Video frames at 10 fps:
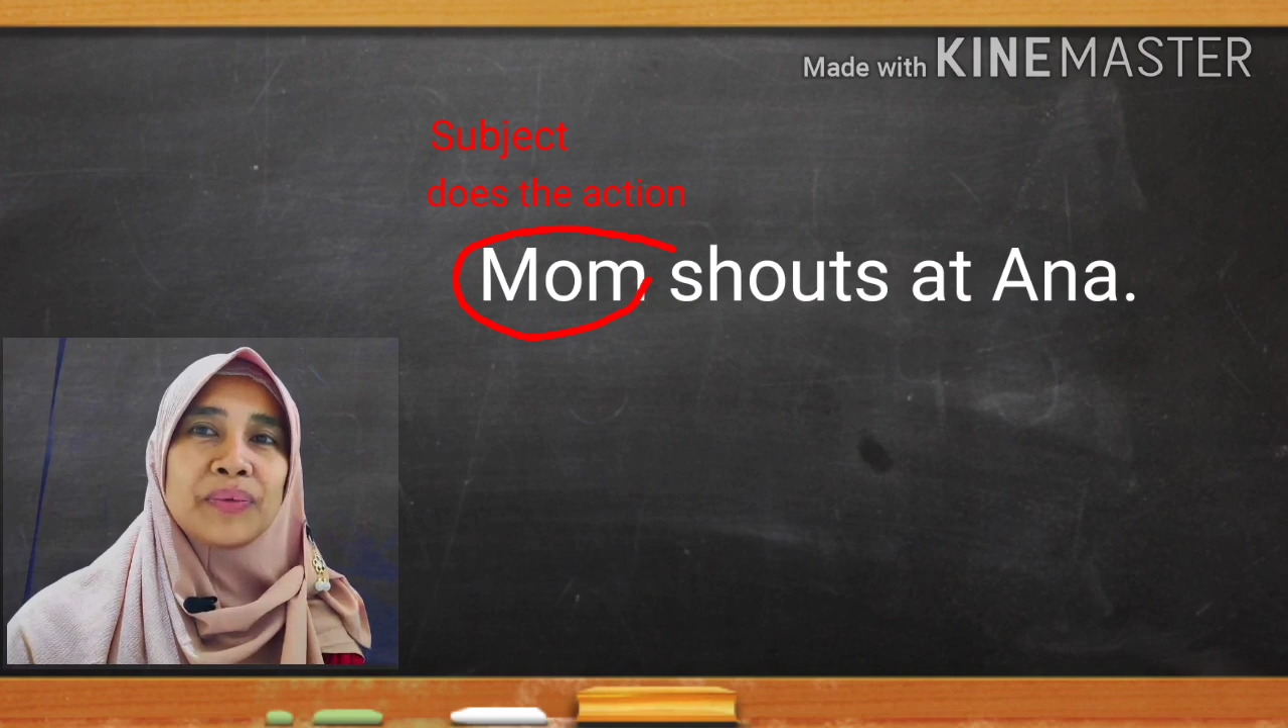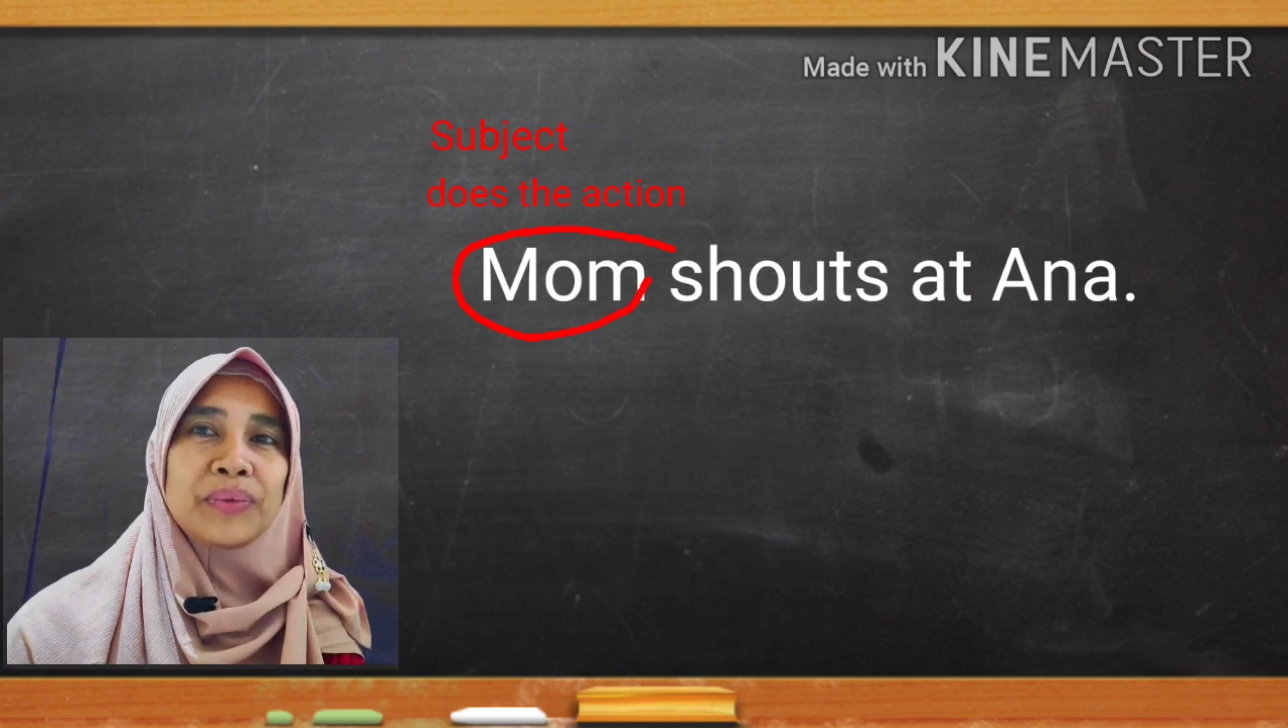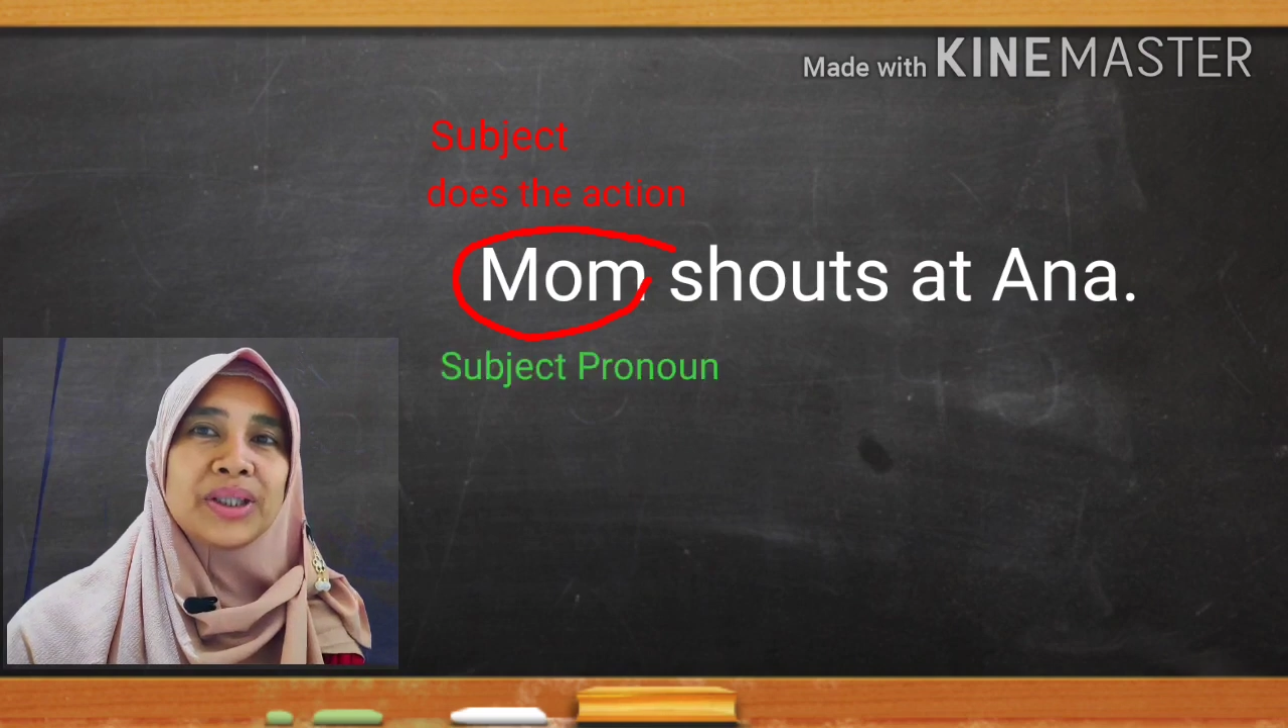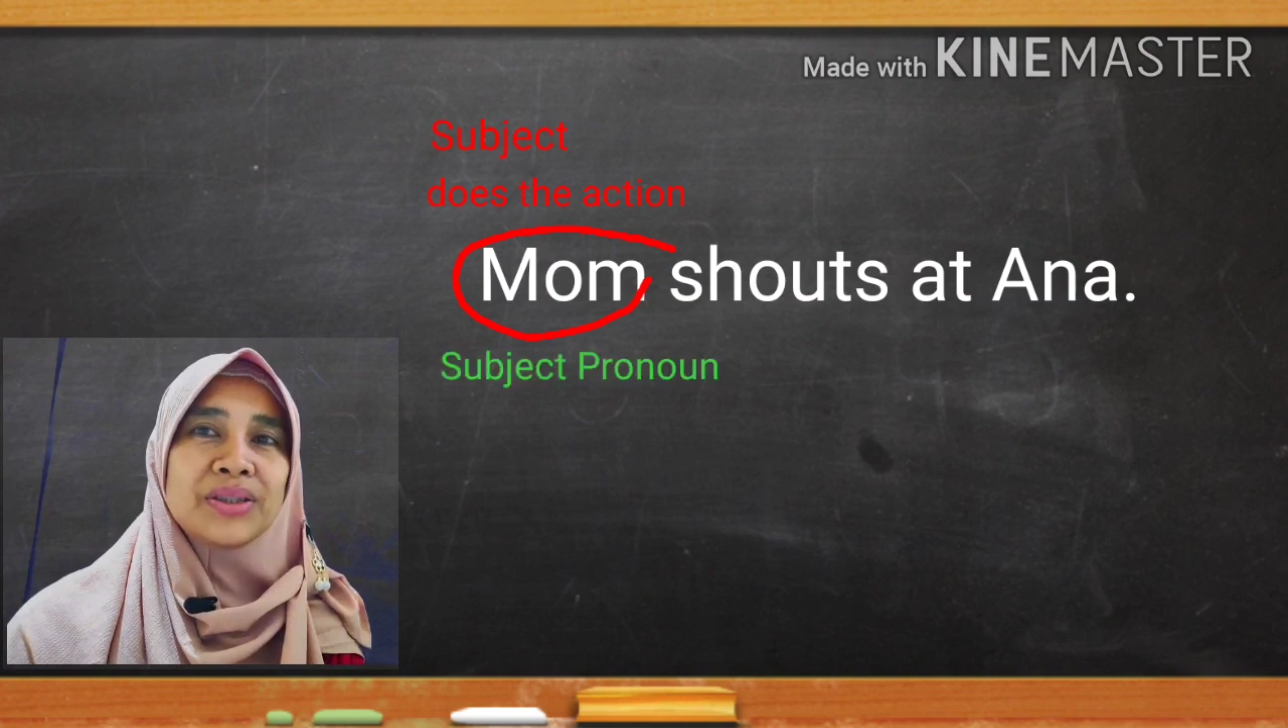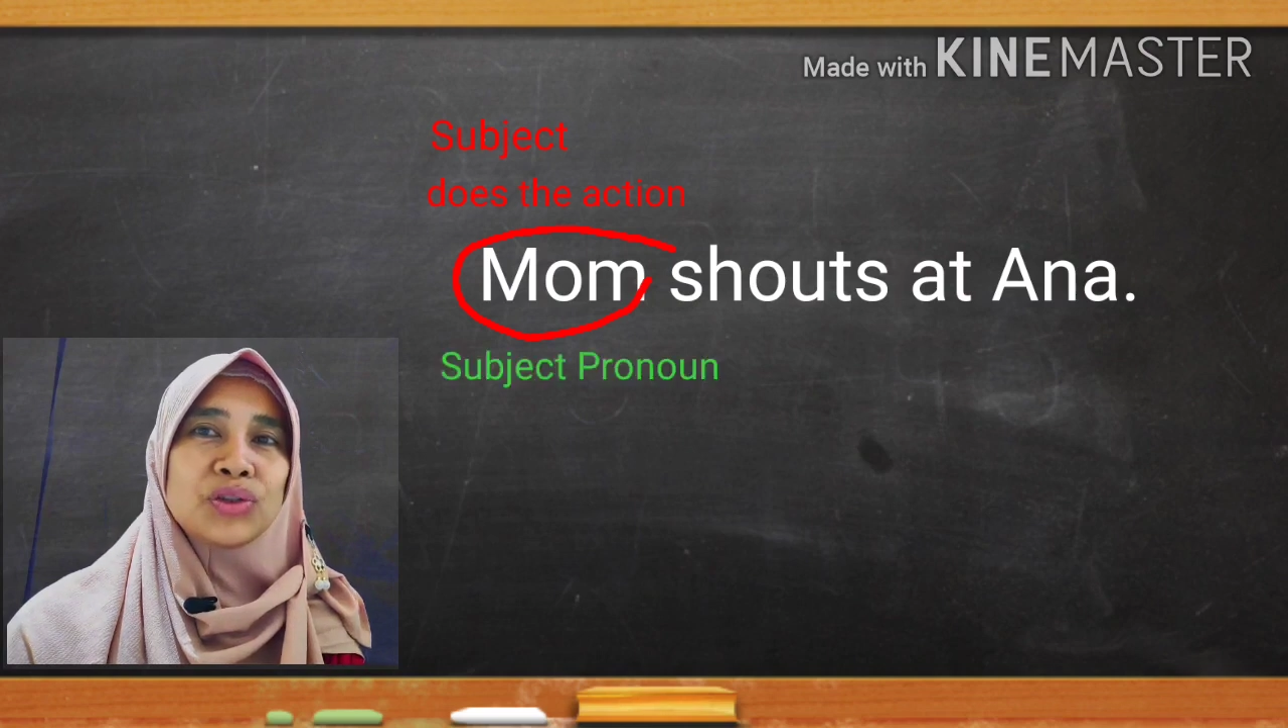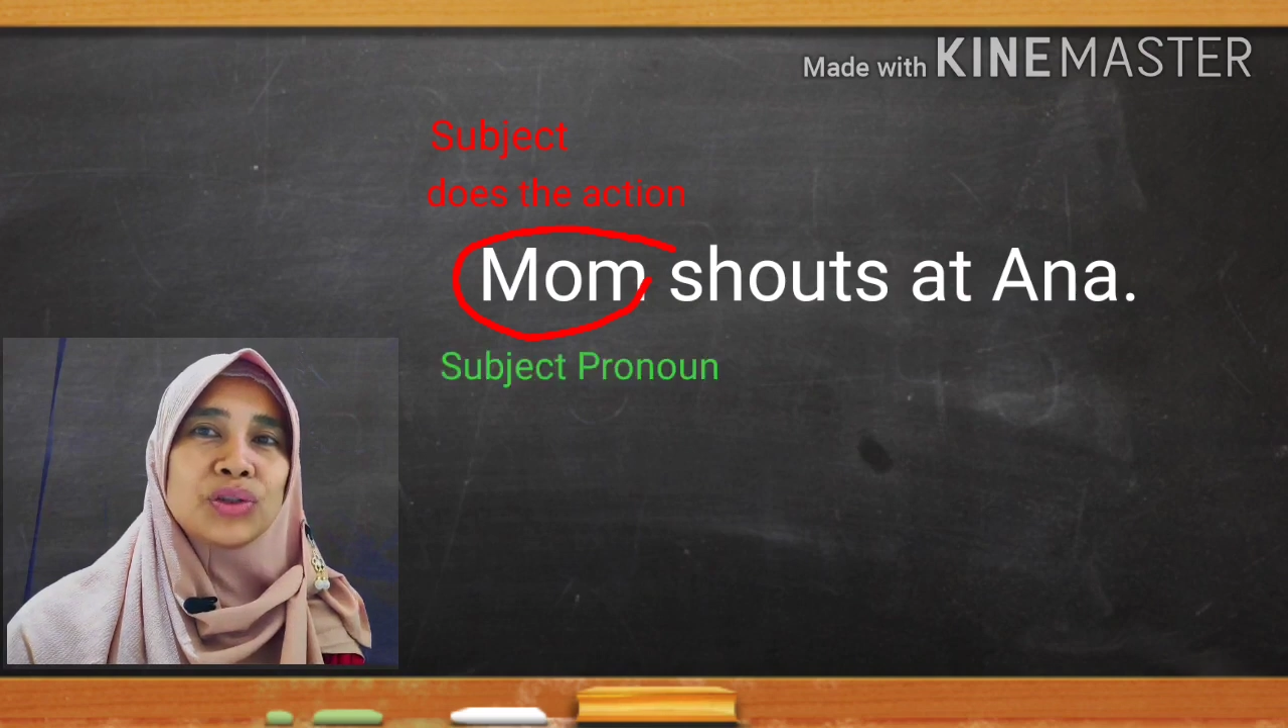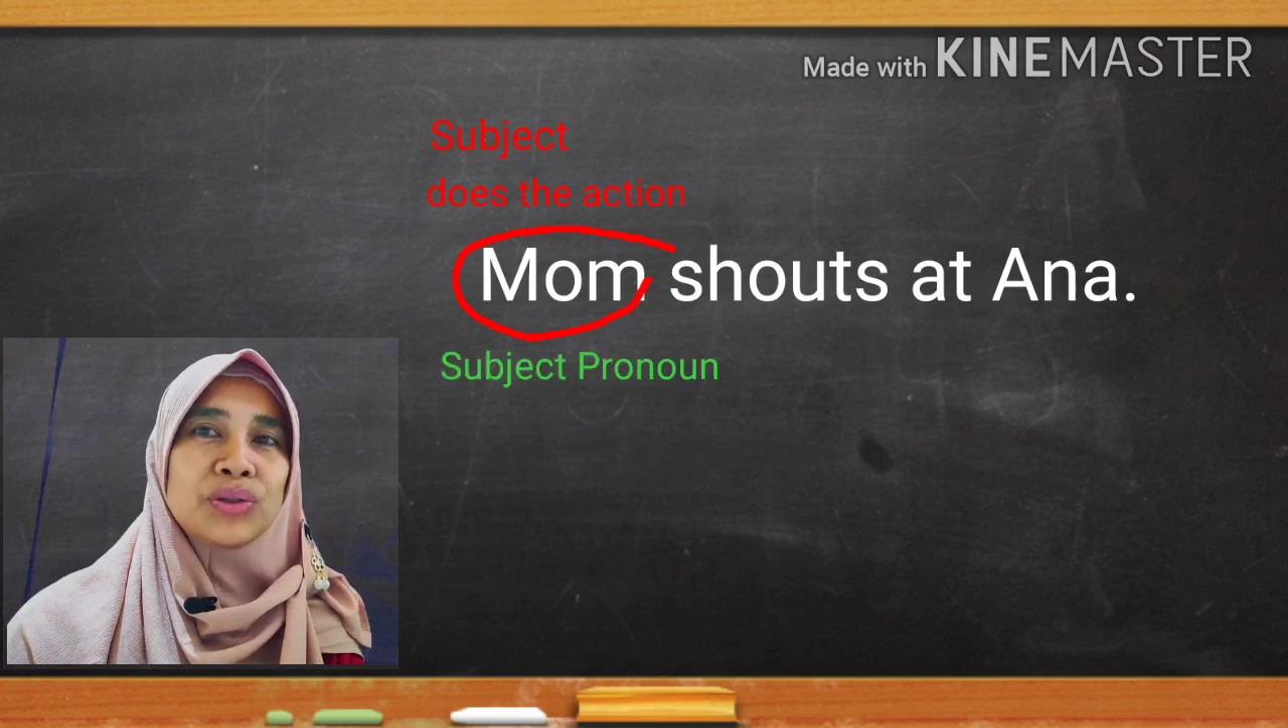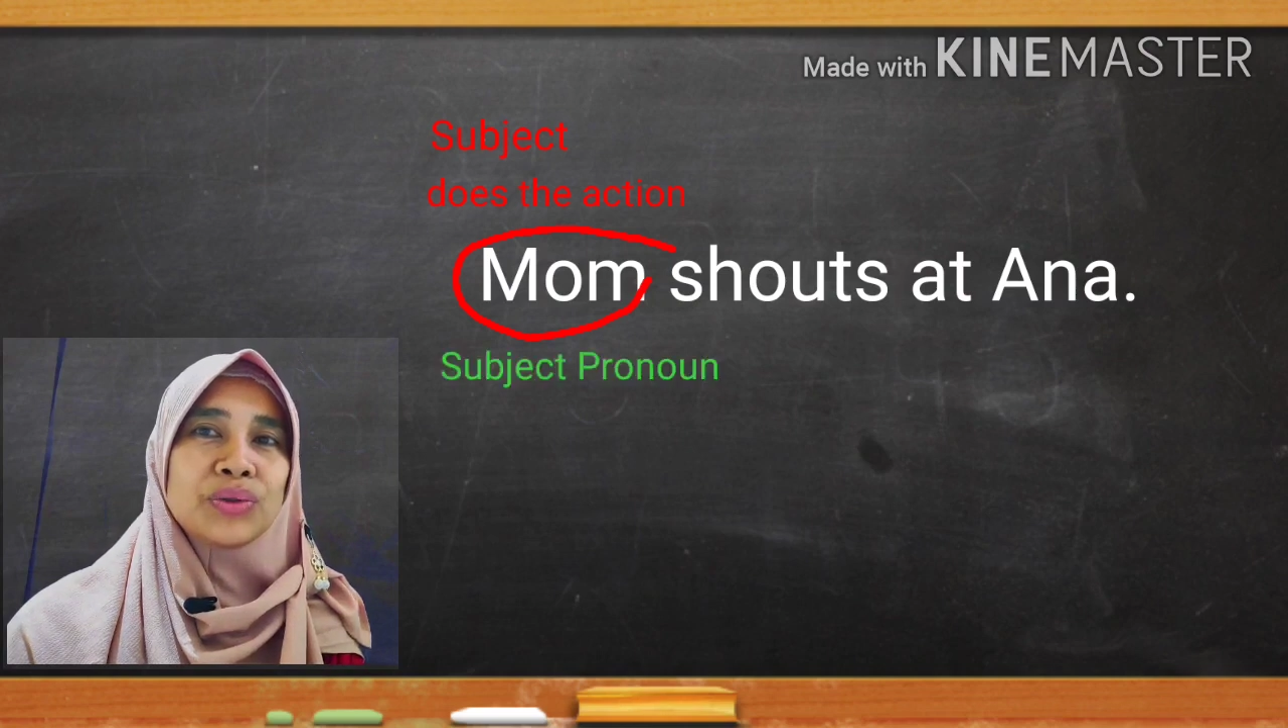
we need to